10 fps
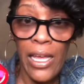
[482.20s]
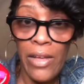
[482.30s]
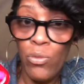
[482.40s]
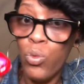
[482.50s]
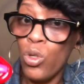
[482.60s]

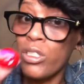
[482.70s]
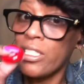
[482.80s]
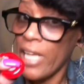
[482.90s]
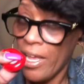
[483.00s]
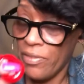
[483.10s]
will
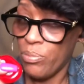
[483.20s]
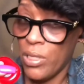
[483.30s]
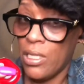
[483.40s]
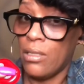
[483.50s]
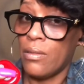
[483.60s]
save
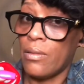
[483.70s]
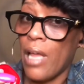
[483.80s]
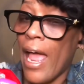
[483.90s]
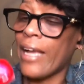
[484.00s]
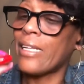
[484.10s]
me.
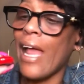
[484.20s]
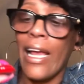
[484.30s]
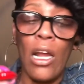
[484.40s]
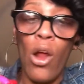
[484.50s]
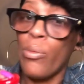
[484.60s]
I
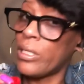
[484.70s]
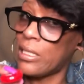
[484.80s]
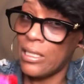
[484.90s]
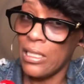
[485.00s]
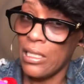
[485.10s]
can already
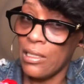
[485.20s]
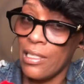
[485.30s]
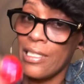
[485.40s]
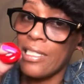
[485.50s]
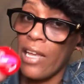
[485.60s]
see
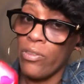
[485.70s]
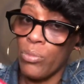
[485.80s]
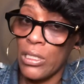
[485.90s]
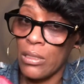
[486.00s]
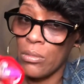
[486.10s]
it's saving
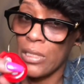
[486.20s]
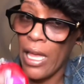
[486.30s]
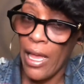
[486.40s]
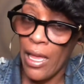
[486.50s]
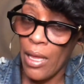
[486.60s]
me some
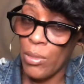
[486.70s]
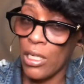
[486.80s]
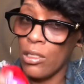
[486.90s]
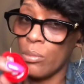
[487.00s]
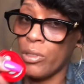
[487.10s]
time and a
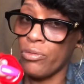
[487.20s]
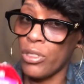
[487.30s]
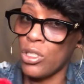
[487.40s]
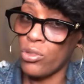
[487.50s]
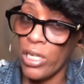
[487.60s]
little bit of
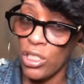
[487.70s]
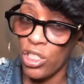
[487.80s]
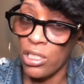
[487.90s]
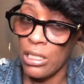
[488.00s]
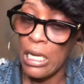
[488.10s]

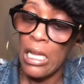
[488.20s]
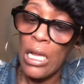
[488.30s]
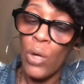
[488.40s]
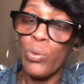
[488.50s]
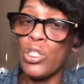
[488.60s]
frustration
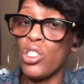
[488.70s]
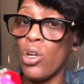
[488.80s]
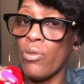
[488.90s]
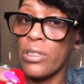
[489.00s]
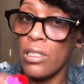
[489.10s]
reaching
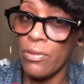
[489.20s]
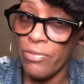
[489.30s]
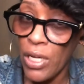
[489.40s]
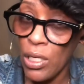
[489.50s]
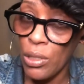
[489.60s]
over to the
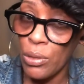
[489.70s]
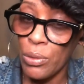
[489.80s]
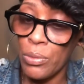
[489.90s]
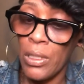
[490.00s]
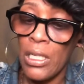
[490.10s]

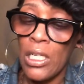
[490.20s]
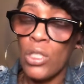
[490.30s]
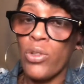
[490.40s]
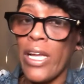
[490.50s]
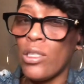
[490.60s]
phone,
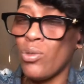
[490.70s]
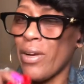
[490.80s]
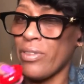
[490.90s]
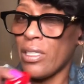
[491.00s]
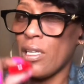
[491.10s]
trying to do
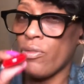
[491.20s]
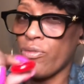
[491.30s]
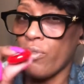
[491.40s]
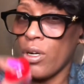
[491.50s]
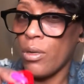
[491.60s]
everything
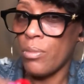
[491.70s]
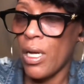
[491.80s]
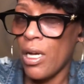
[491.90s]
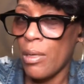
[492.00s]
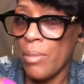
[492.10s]
from
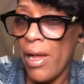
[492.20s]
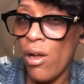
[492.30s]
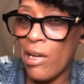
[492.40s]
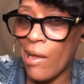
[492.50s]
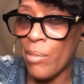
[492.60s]
my
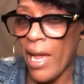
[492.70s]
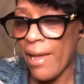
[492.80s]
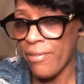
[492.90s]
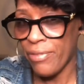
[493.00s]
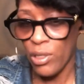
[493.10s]

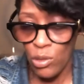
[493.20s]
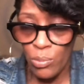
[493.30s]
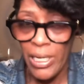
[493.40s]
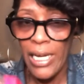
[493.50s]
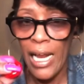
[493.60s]
iPhone.
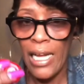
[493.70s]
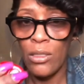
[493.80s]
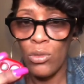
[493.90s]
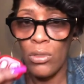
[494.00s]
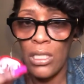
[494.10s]
But I
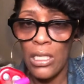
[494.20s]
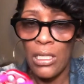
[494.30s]
do think